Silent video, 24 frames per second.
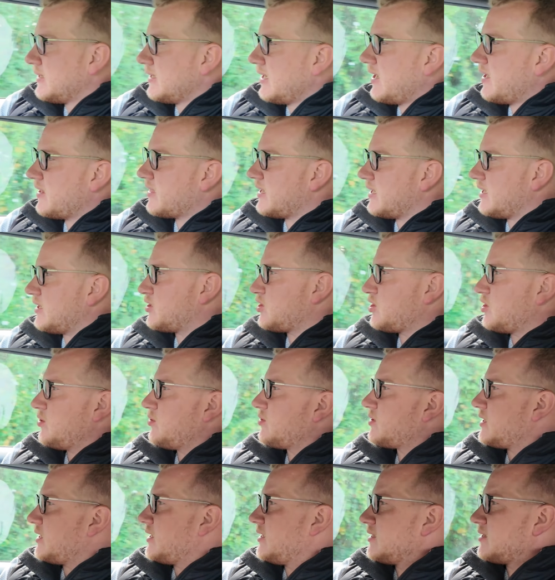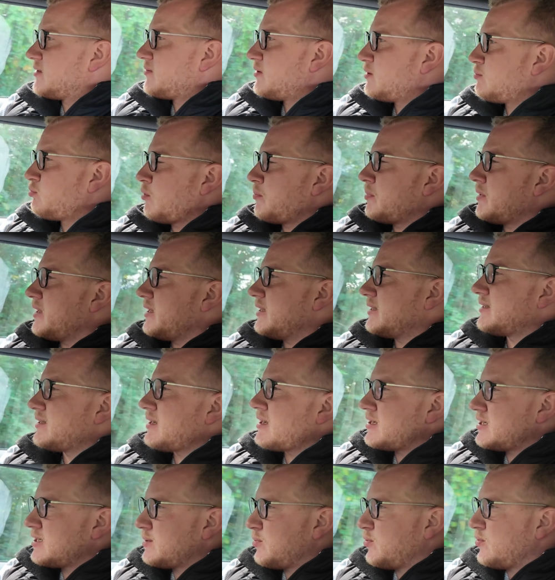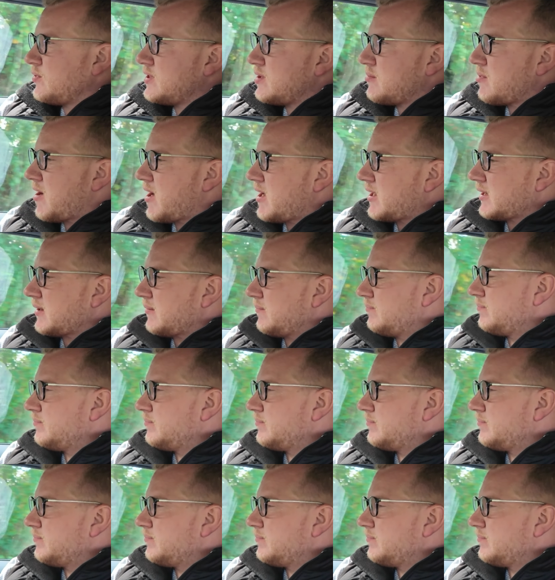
I think 2 seats was probably sensible in the back.